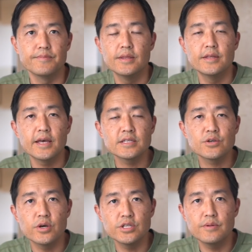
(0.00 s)
The next
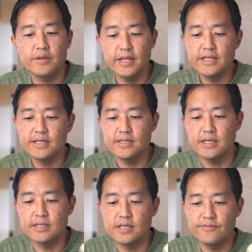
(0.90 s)
question about latency
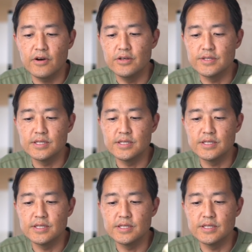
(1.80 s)
is as follows.